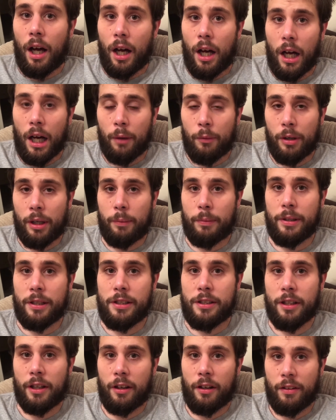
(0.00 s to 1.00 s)
I'm going to be
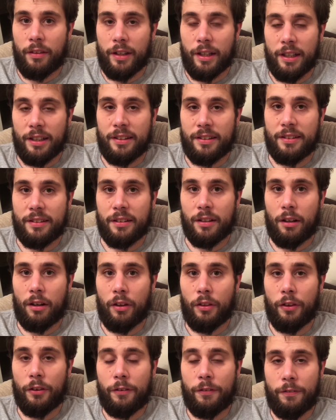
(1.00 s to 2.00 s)
showing this
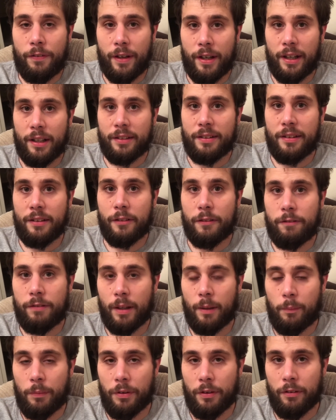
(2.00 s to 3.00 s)
on the 1st of
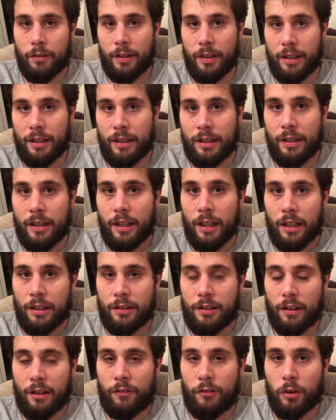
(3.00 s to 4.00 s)
February,
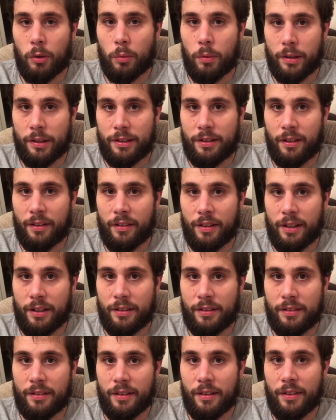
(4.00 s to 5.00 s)
so if you're watching
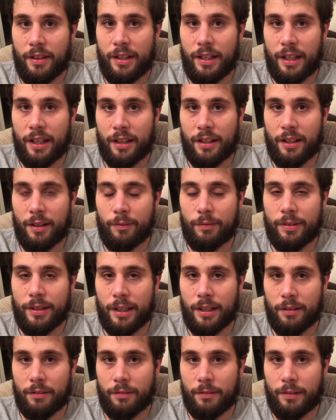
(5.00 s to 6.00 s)
this, the day it comes
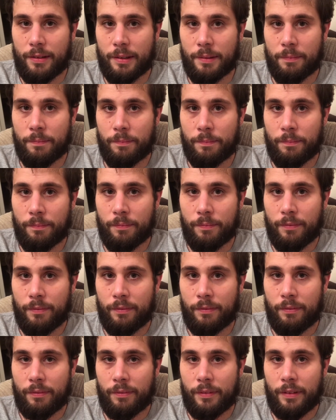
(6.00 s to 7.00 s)
out,
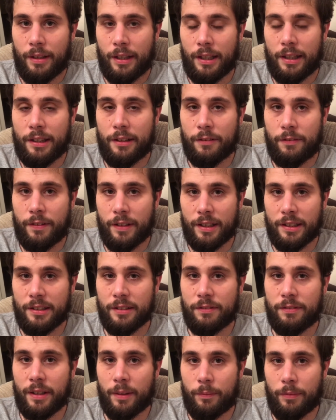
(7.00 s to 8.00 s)
it's the 1st
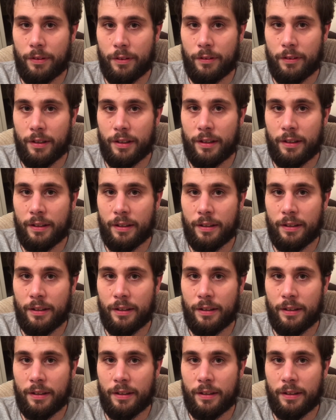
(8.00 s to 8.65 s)
of February.